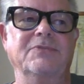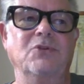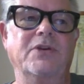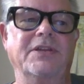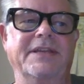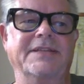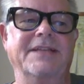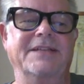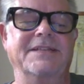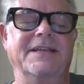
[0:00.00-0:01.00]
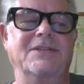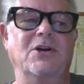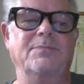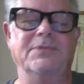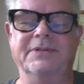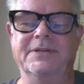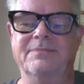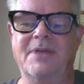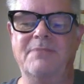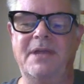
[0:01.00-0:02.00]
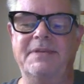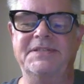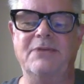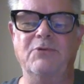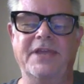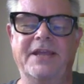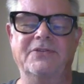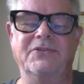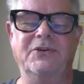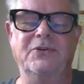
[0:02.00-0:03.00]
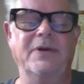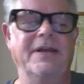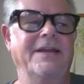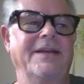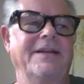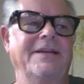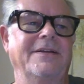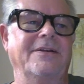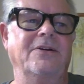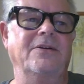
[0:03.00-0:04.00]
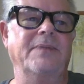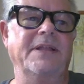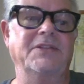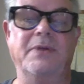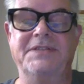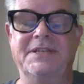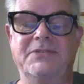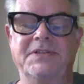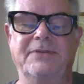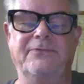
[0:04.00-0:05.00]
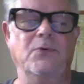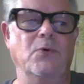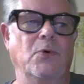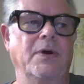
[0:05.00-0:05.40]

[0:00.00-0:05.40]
look at this as an example and maybe see what they can do in 2024,